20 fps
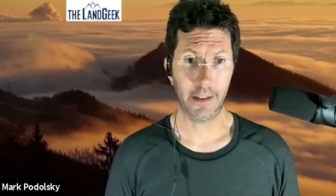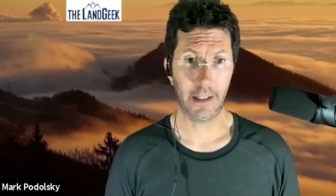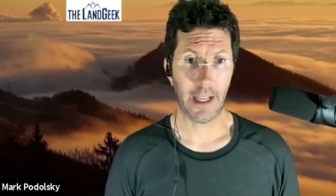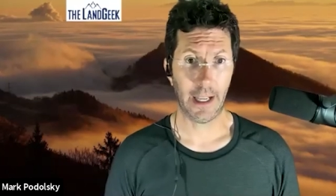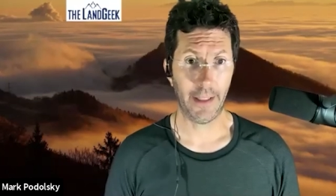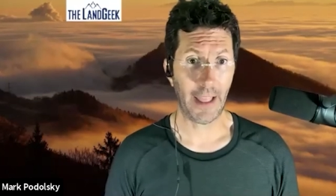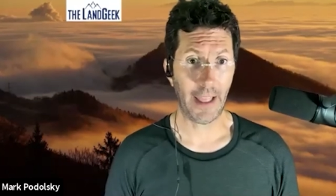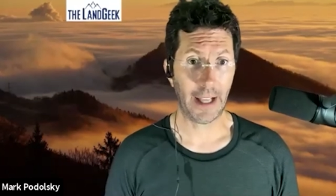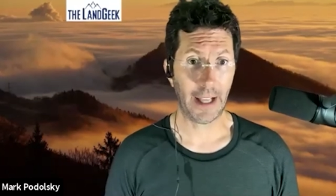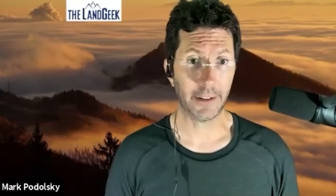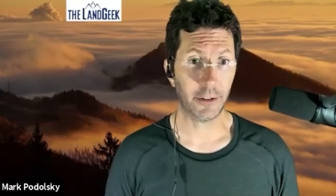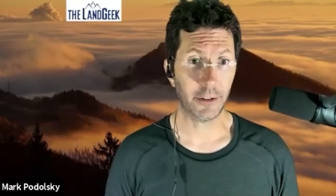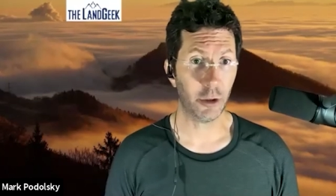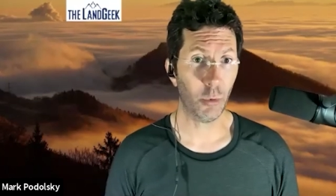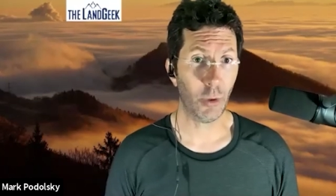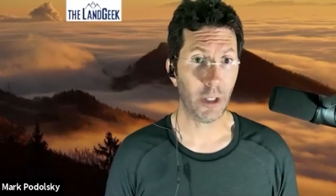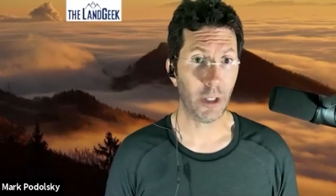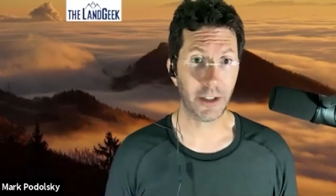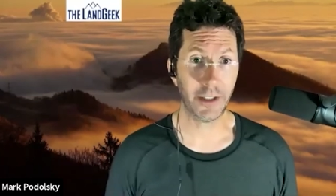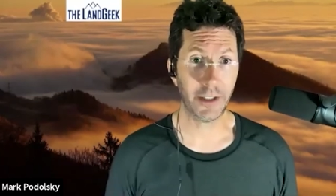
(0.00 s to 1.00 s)
and that
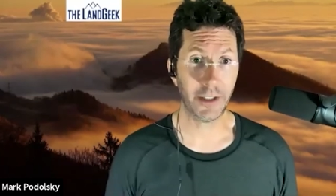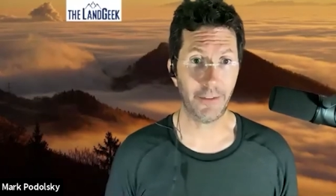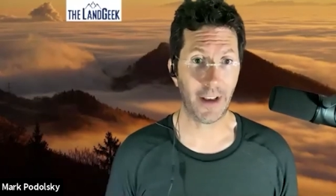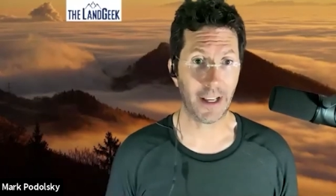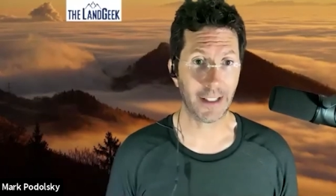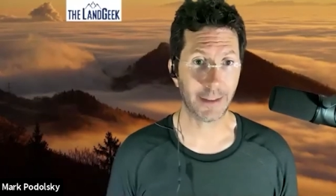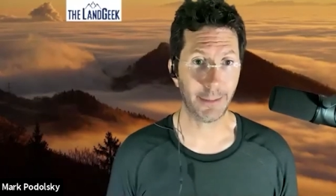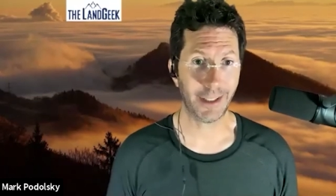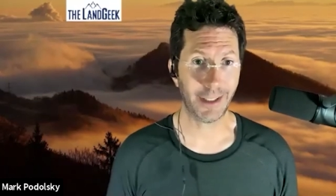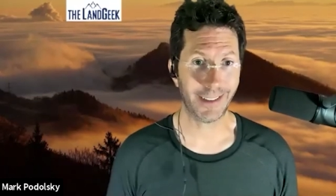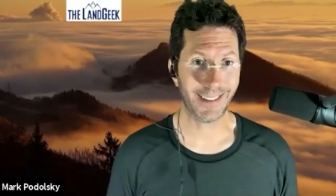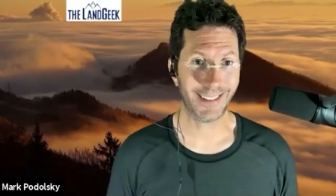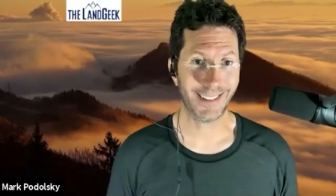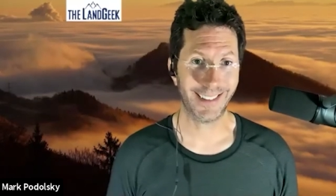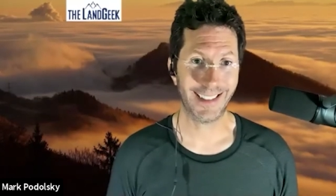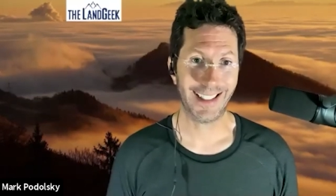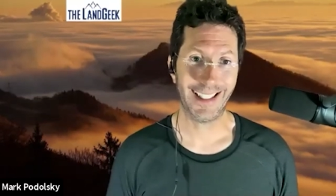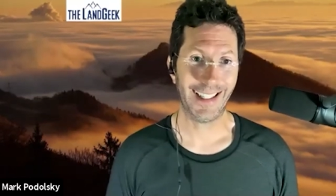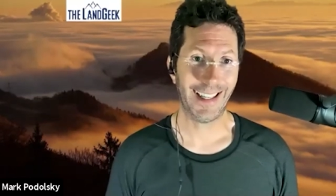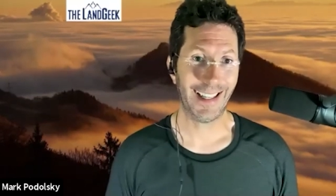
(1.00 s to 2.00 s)
tuition investment,
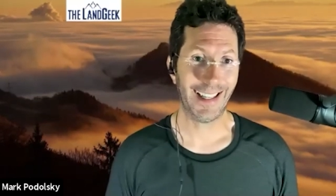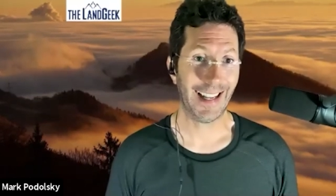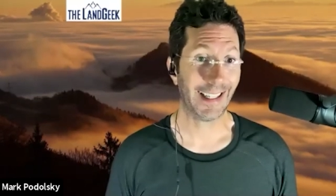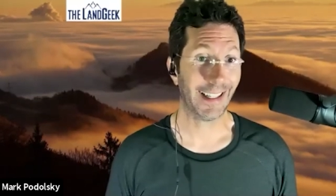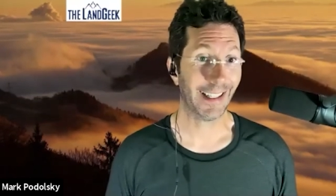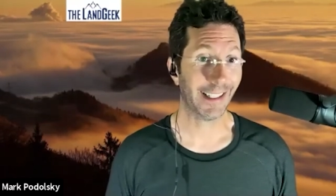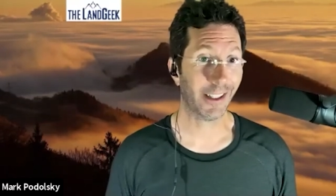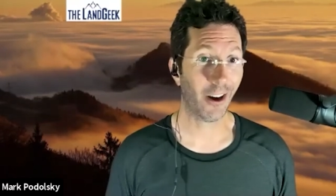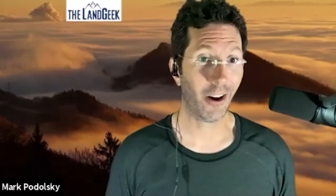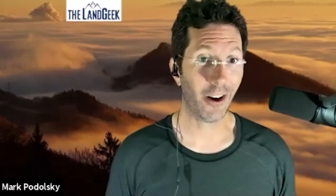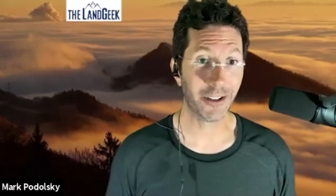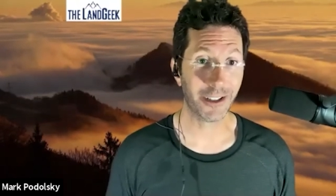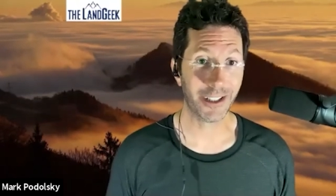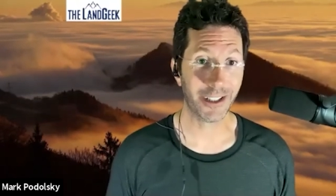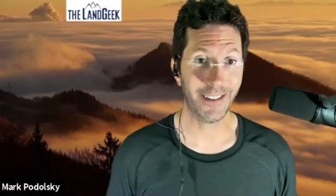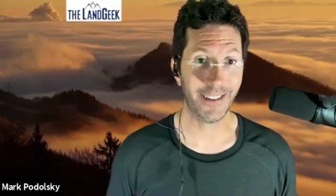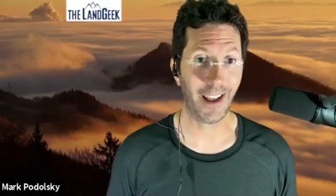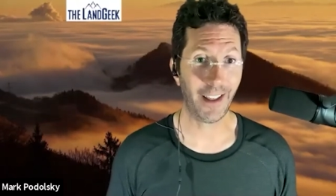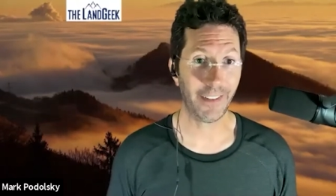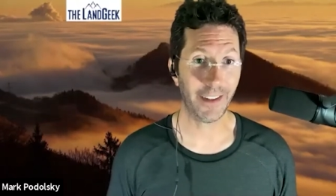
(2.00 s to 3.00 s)
it ain't gonna cost
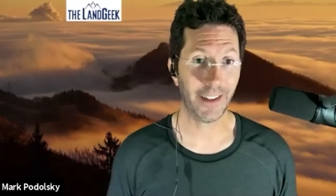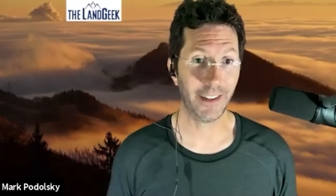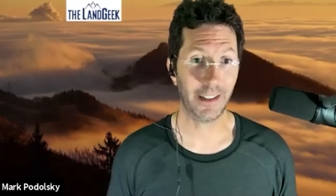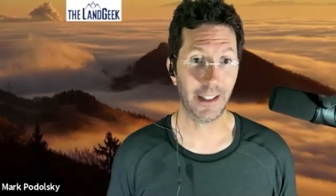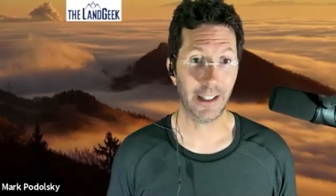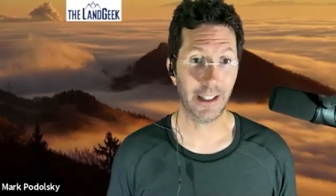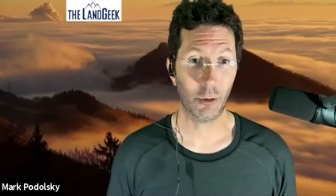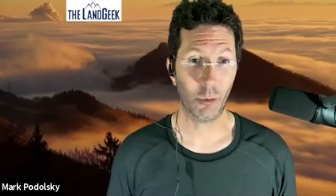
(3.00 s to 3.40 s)
you nothing.